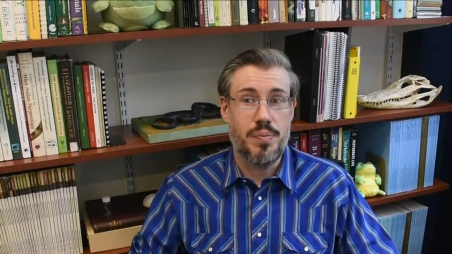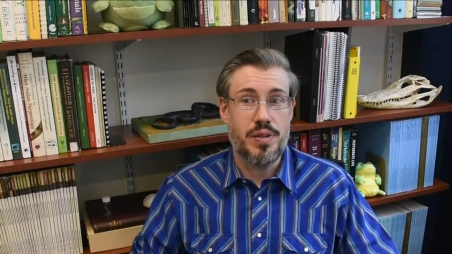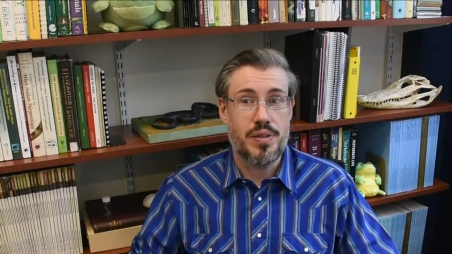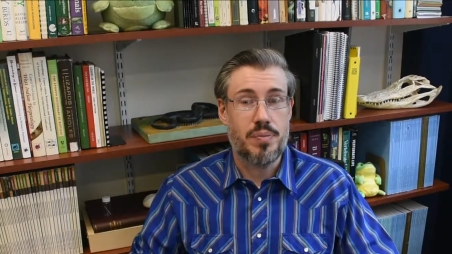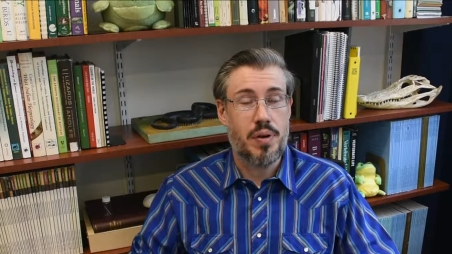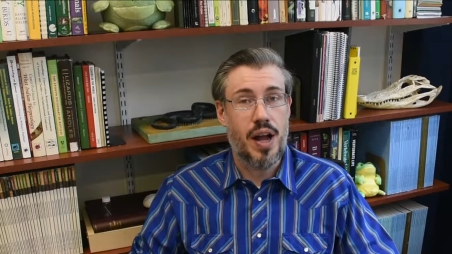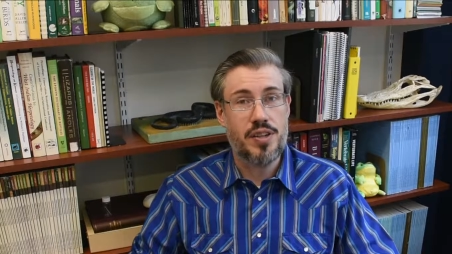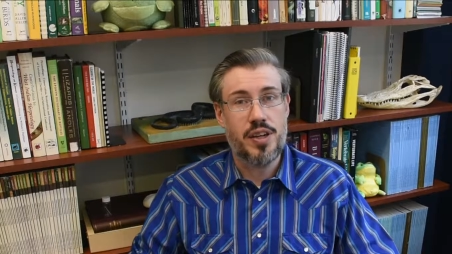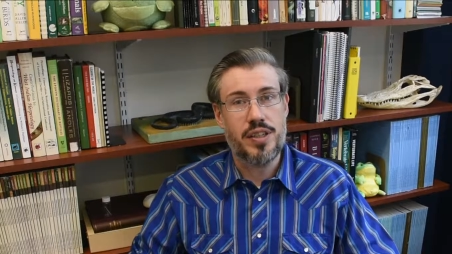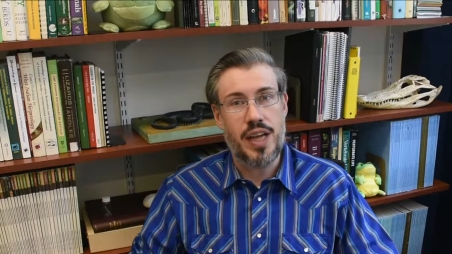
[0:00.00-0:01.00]
to the
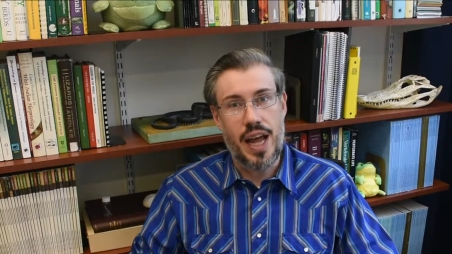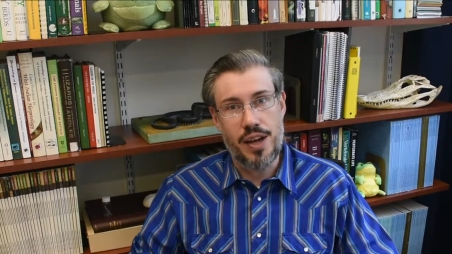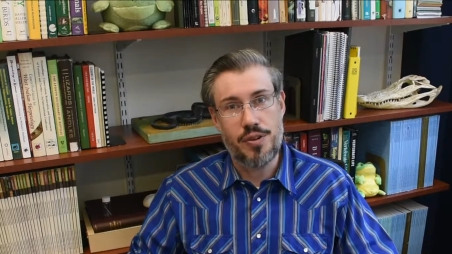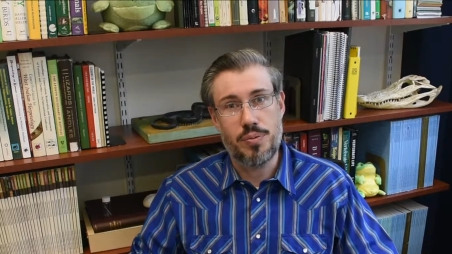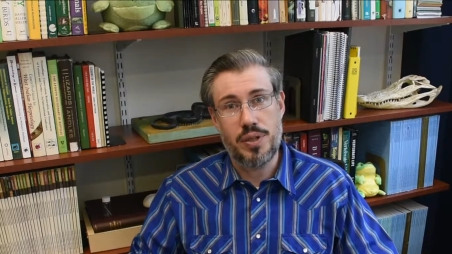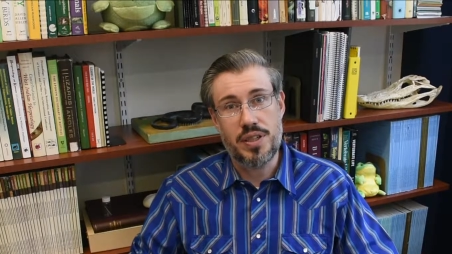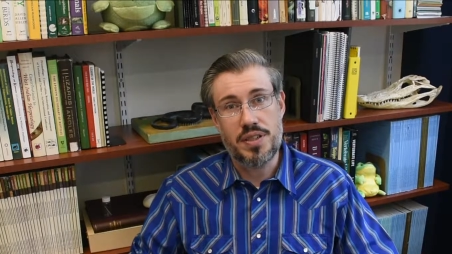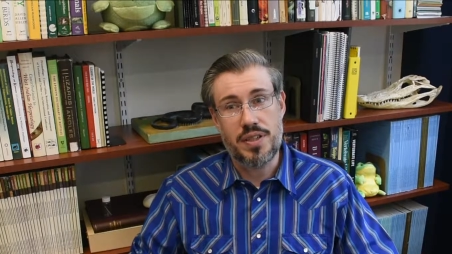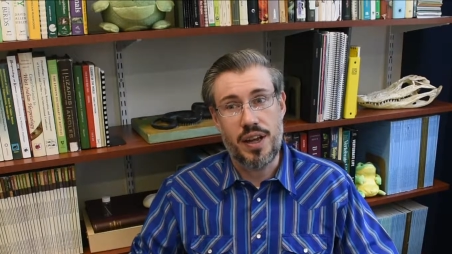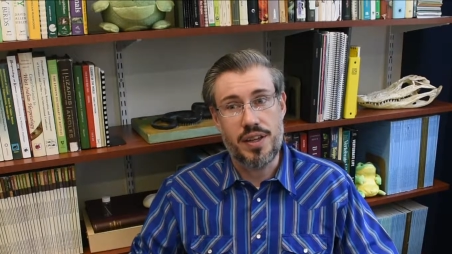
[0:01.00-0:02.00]
project and your work as
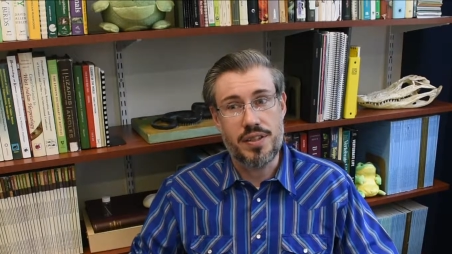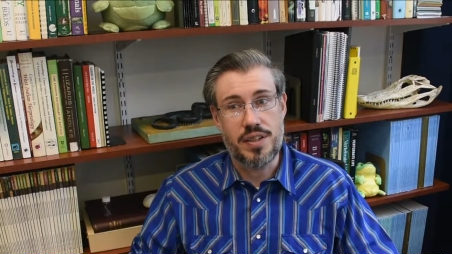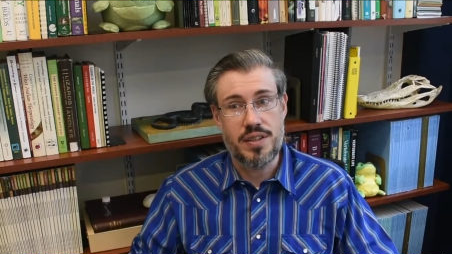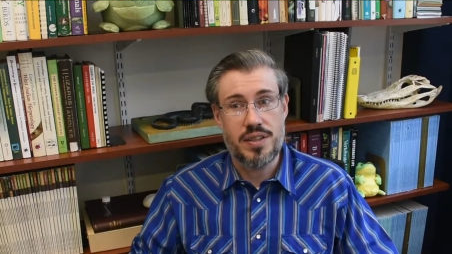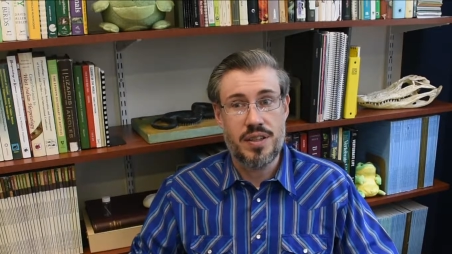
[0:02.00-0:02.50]
scientists.